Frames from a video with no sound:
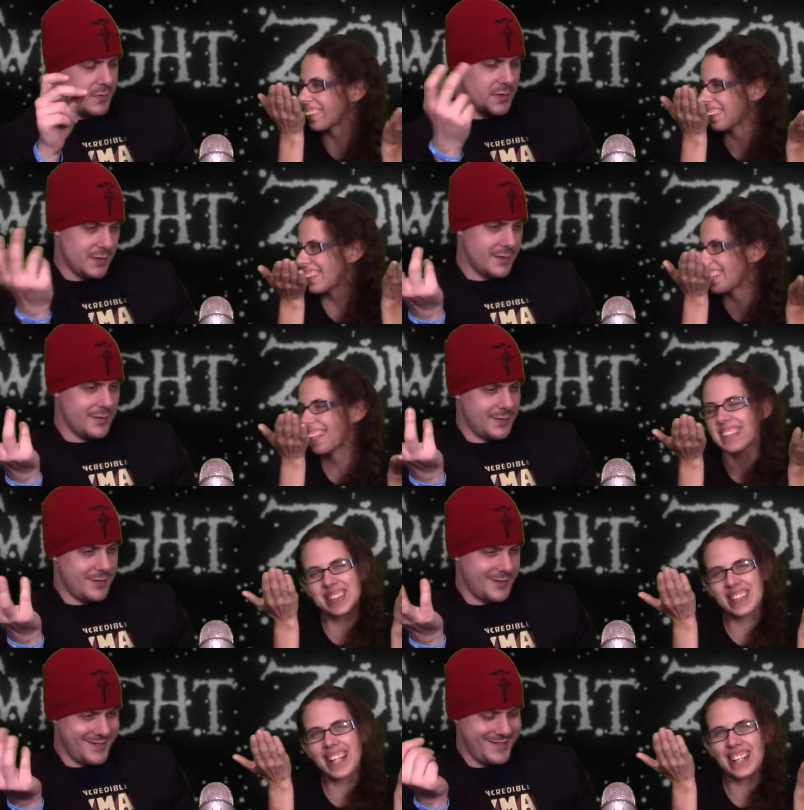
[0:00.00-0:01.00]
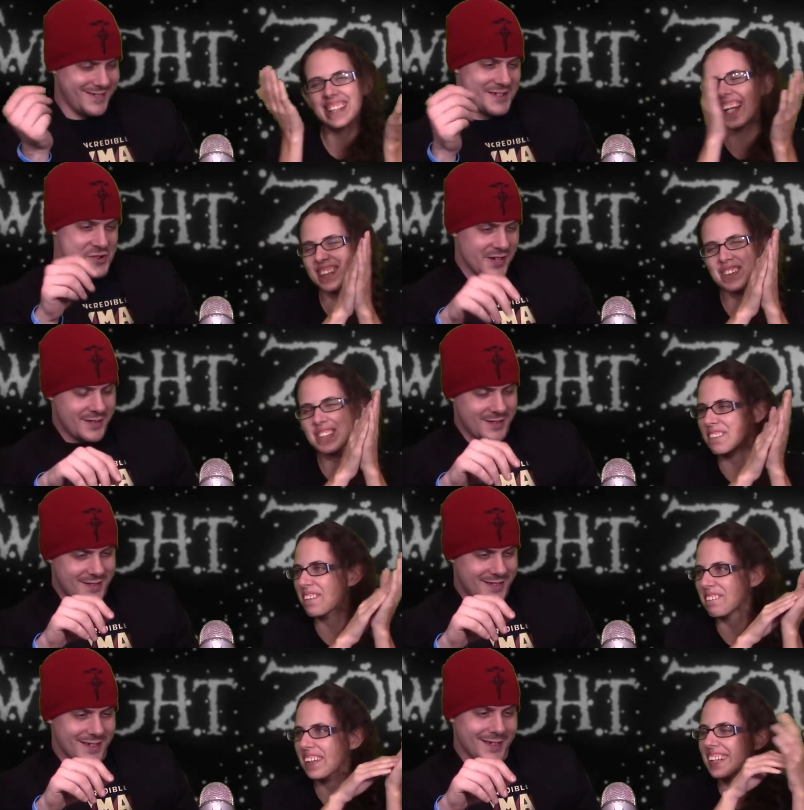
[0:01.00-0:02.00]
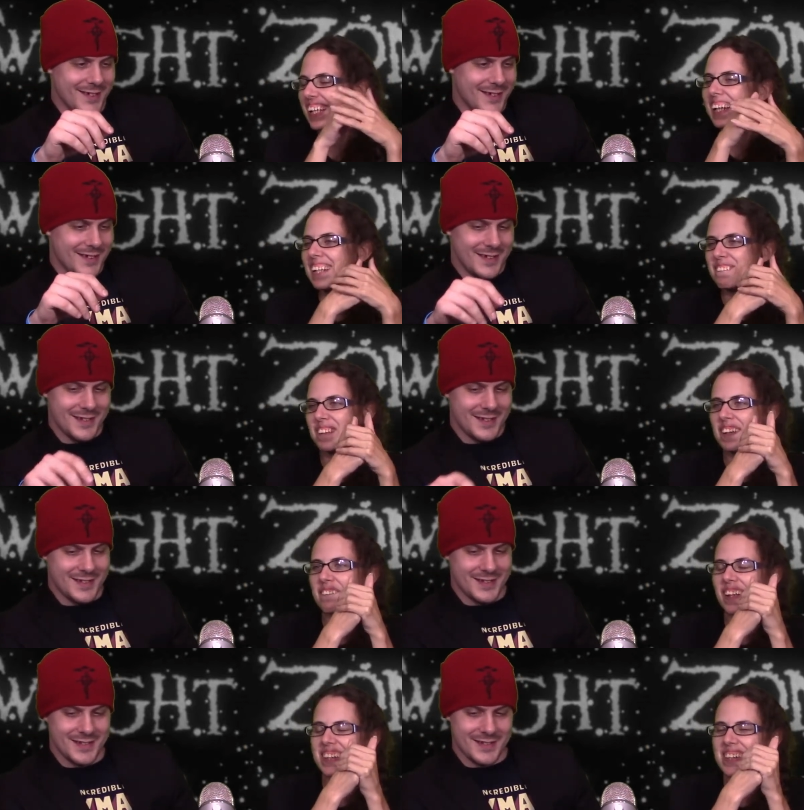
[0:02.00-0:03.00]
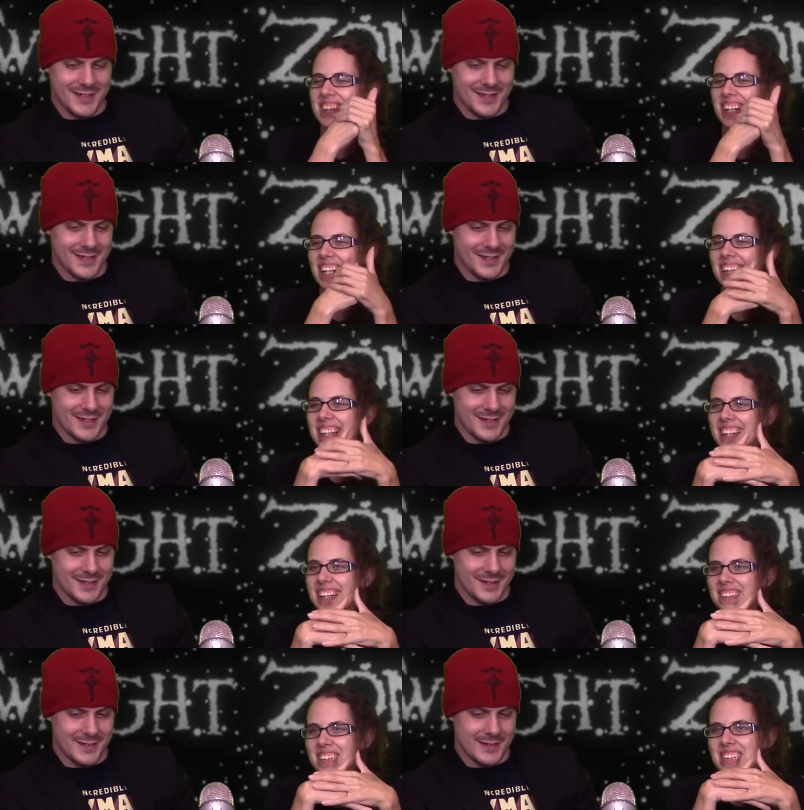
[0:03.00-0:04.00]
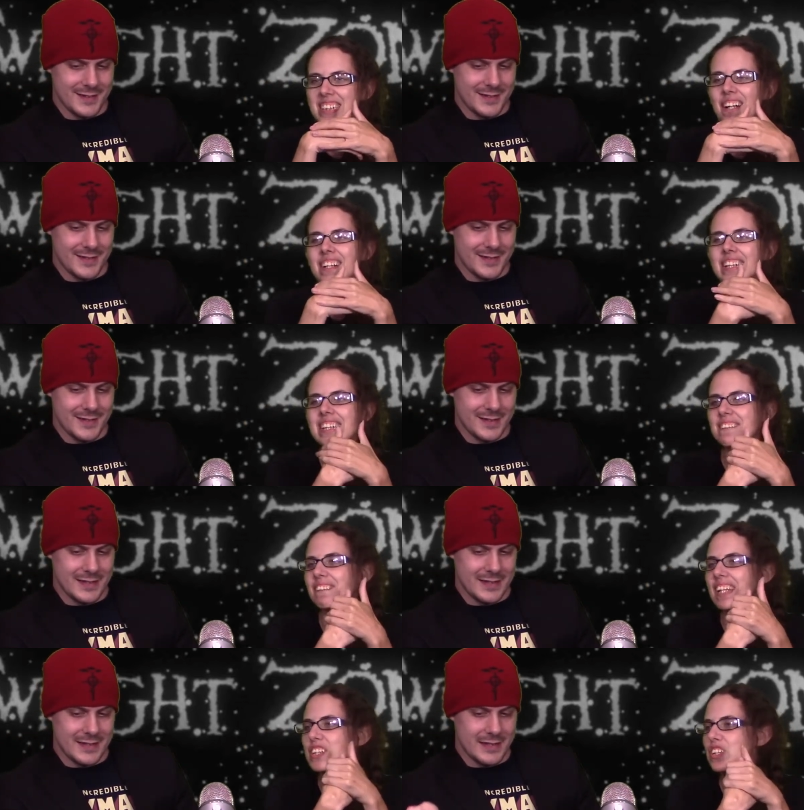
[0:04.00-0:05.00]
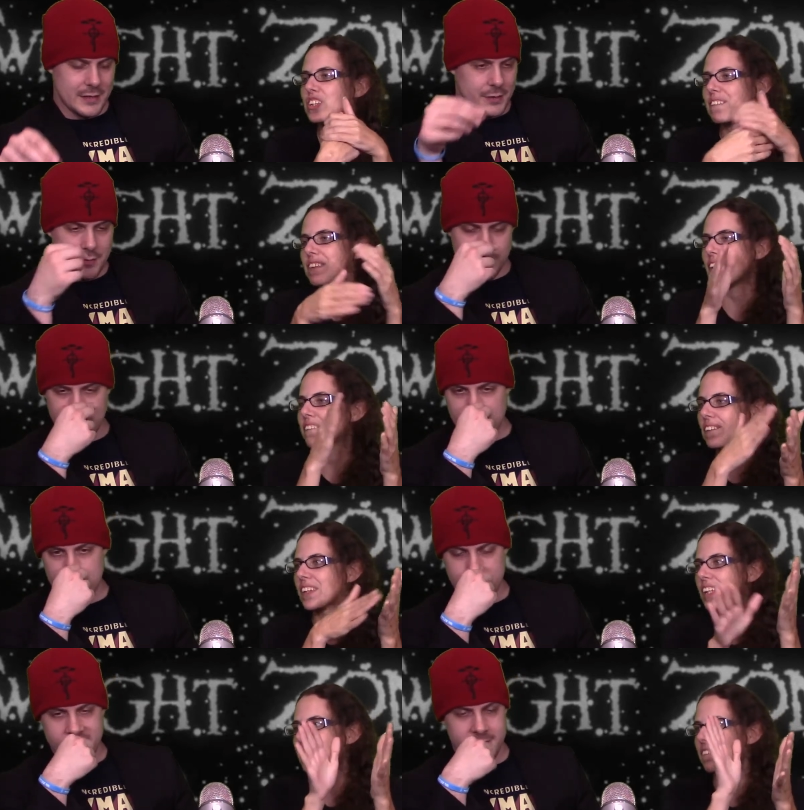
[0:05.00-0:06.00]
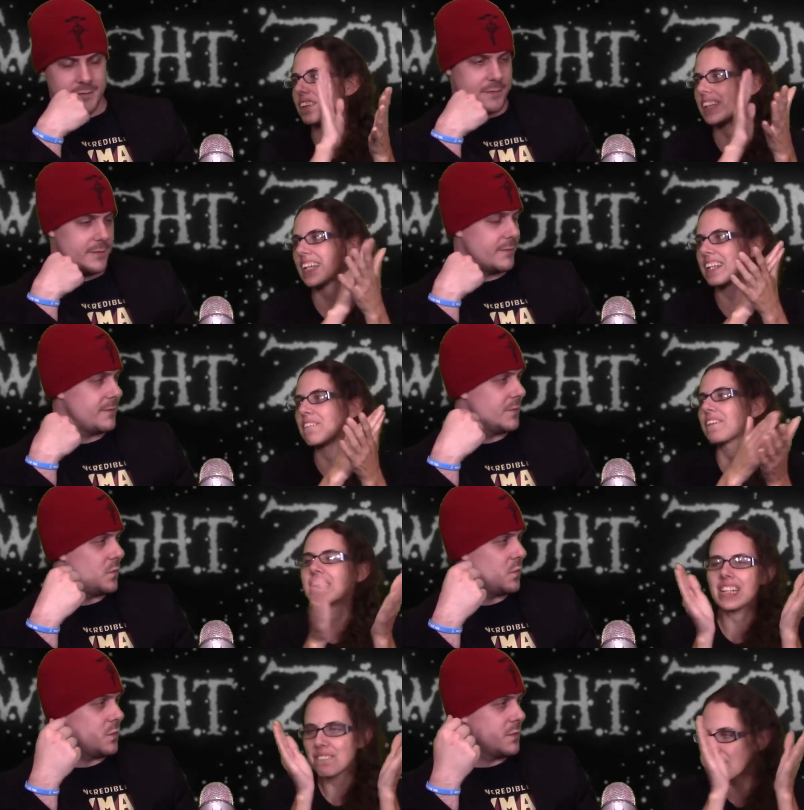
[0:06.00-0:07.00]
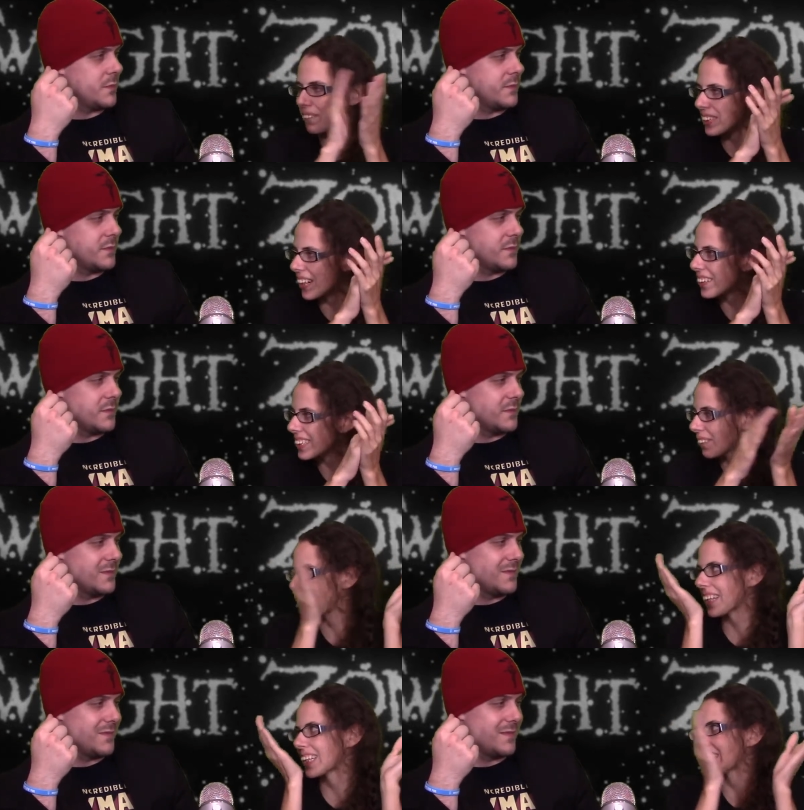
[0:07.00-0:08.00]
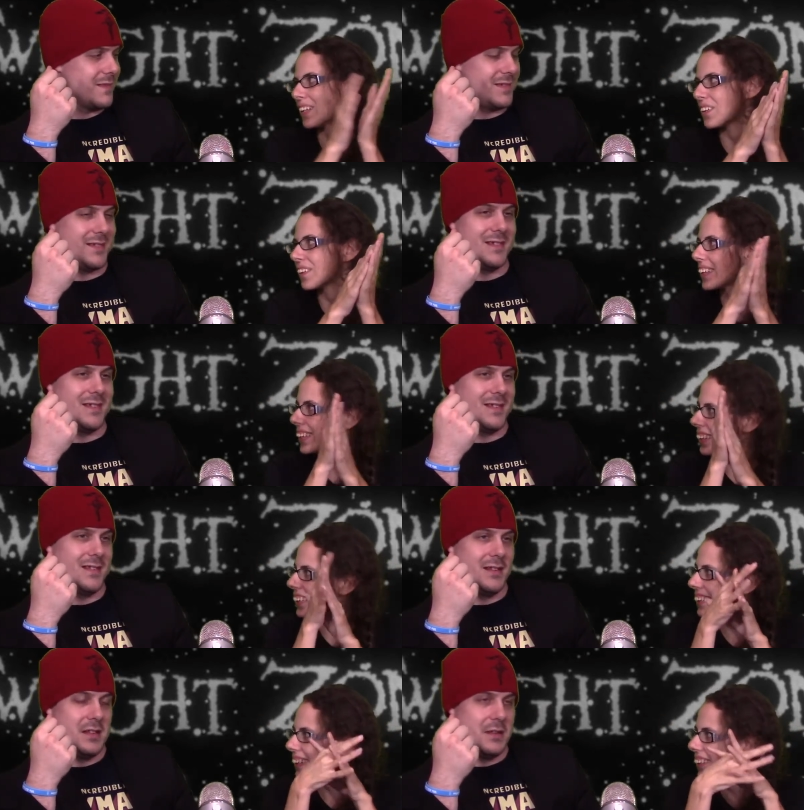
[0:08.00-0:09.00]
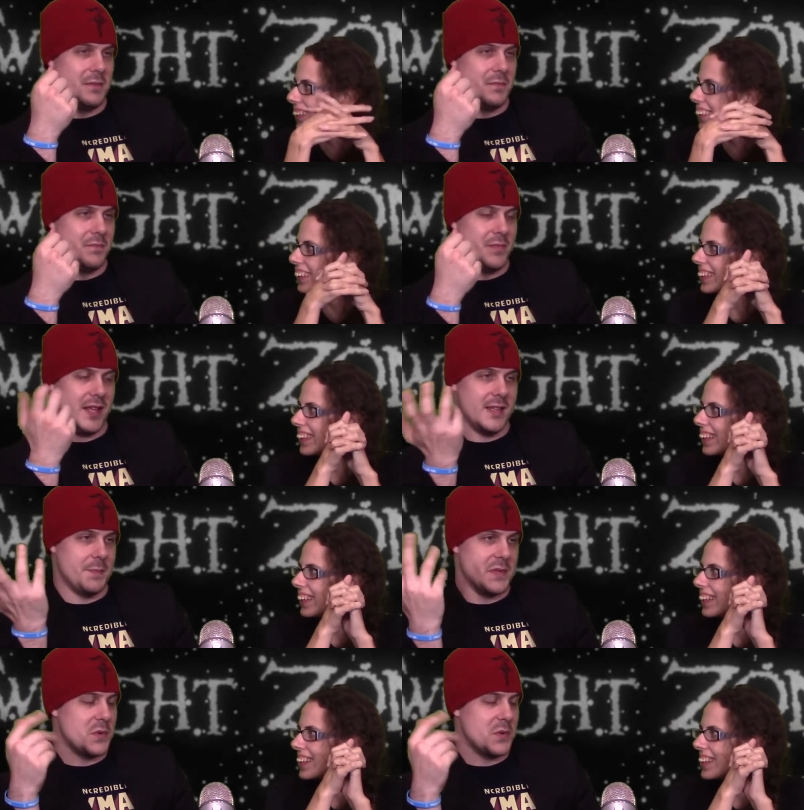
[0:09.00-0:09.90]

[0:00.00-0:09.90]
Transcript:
Speaker 1: yeah, yeah, using women pretty much. Uh, just starting these relationships over and over again and breaking people's hearts. I'm not going to let you do it. So.
Speaker 2: Picks up his